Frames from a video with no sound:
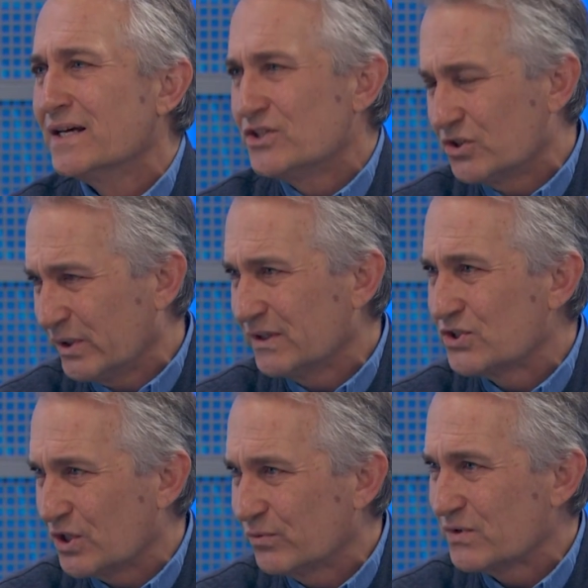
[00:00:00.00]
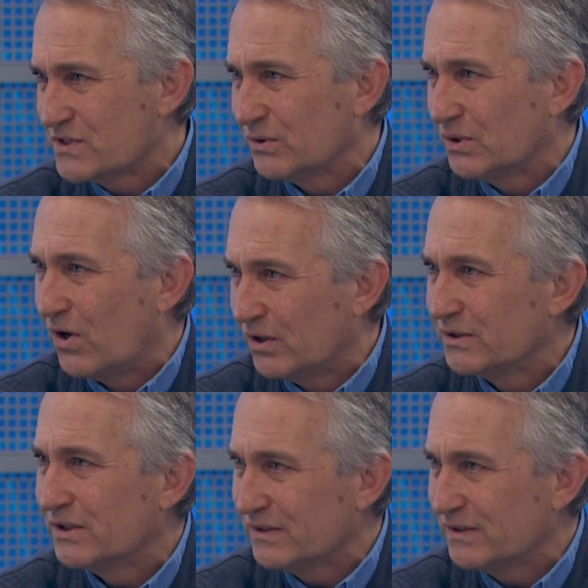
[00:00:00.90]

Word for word: Doing the show for so long,